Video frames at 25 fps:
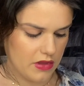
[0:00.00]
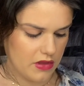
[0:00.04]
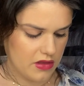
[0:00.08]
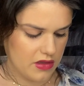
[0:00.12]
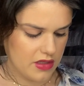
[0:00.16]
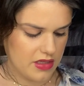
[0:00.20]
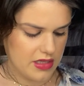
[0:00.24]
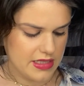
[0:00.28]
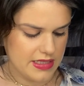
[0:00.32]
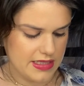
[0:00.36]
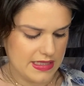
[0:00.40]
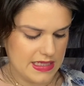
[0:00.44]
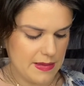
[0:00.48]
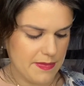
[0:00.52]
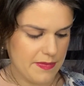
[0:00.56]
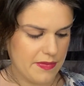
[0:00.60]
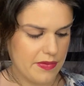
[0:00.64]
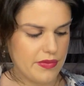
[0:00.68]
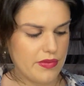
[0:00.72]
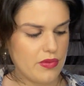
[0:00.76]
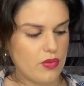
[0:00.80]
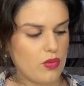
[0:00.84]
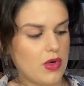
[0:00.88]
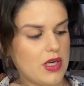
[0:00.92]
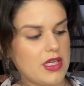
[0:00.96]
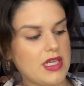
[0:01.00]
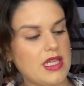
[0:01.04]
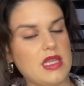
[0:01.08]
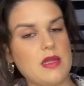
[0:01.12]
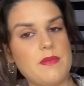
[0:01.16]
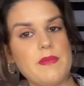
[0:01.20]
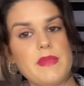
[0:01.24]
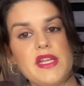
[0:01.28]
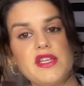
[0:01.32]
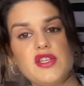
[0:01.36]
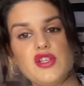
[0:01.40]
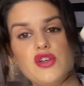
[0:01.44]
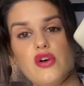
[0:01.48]
a zip one in the
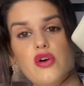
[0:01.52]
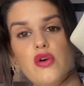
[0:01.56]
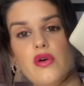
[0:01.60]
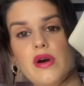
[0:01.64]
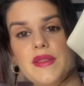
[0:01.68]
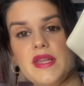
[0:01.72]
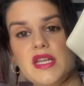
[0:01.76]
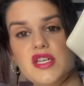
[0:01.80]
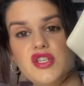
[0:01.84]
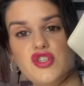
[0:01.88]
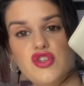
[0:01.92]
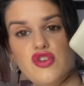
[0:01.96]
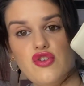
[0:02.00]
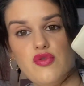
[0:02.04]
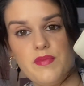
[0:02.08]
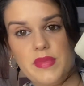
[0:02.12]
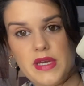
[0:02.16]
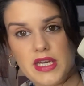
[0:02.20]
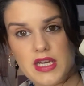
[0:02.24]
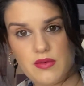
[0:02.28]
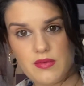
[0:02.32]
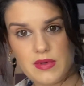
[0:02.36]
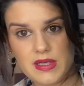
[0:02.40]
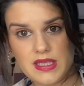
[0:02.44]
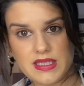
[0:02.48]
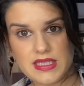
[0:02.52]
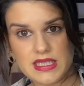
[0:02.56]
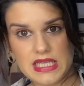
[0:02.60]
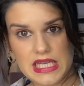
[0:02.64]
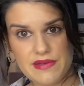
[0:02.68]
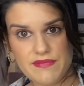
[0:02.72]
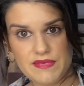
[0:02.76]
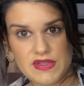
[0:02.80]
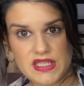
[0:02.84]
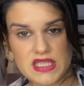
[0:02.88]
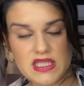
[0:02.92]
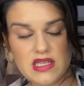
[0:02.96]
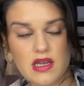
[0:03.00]
middle, and then 2 bigger ones
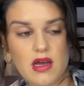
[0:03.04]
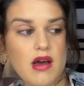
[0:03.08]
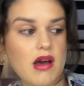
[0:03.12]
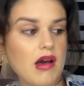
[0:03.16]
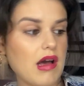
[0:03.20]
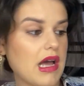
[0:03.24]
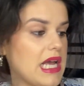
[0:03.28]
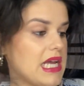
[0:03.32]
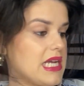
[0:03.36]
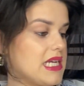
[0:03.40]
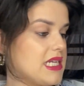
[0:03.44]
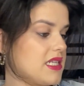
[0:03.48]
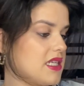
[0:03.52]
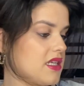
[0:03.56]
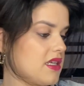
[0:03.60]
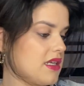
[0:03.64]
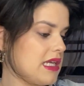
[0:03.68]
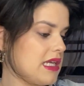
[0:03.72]
either side.